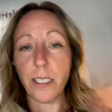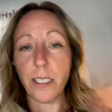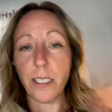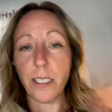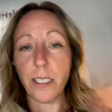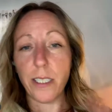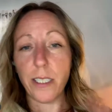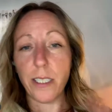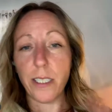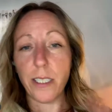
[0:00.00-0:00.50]

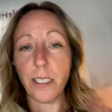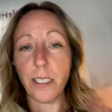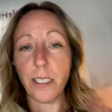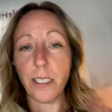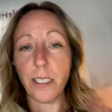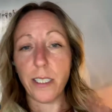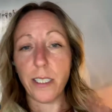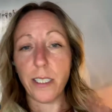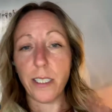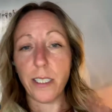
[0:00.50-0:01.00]
There's still
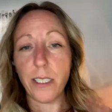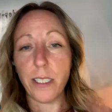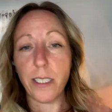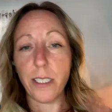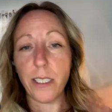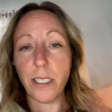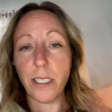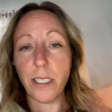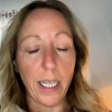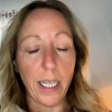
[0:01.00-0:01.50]
time come
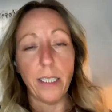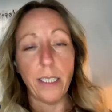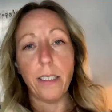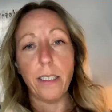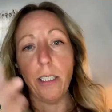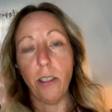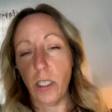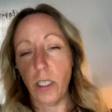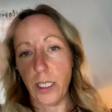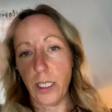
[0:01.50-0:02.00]
in,
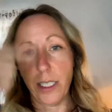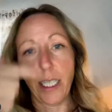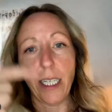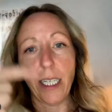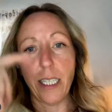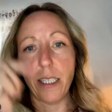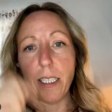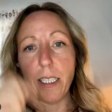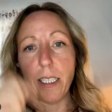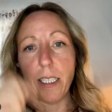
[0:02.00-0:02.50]
and you just
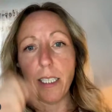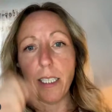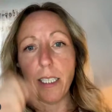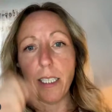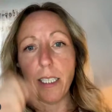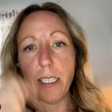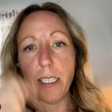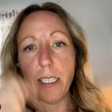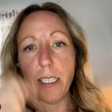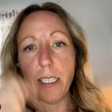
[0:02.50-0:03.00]
get in there, you
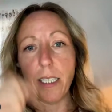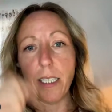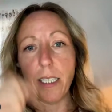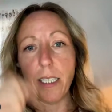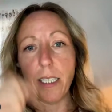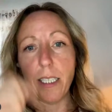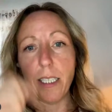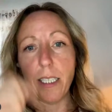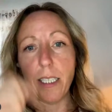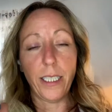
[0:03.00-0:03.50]
push,
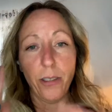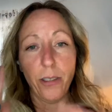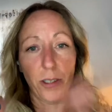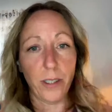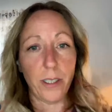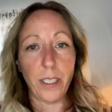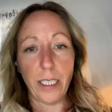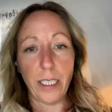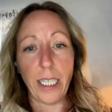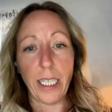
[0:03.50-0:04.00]
and
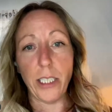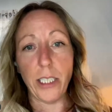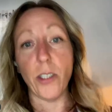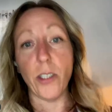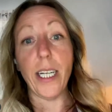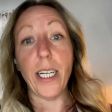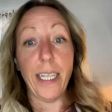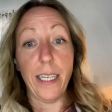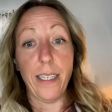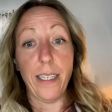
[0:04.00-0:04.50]
you'll and then
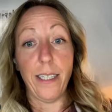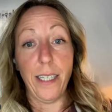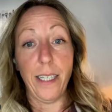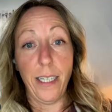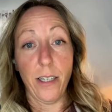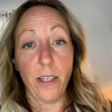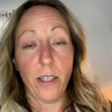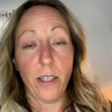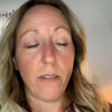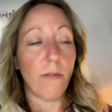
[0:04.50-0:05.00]
you're in
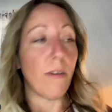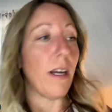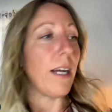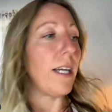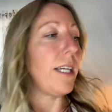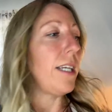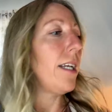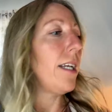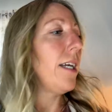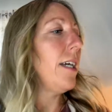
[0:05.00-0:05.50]
here,
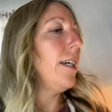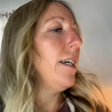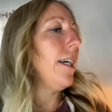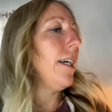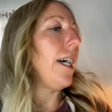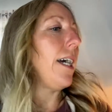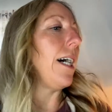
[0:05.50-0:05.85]
right?